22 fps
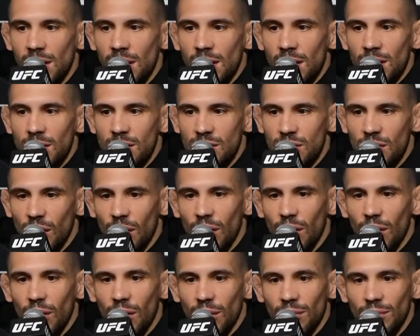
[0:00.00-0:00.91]

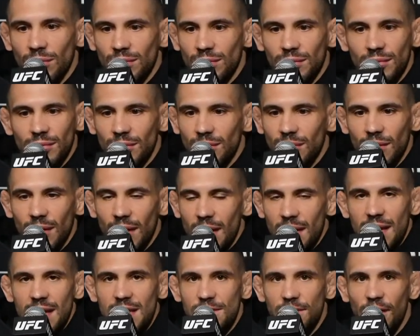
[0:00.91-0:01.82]
So
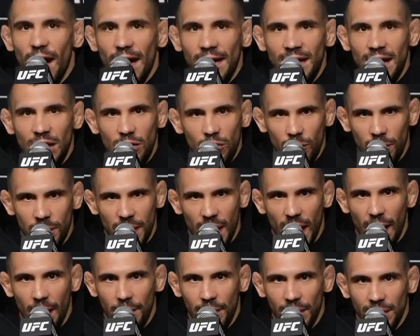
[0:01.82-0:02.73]
this fight need to be
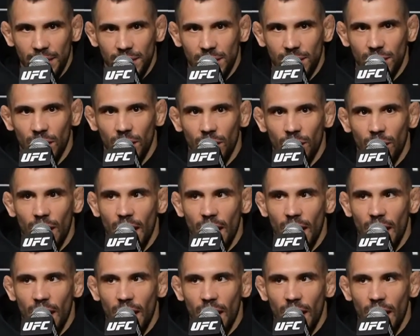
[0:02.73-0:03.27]
happened, you know,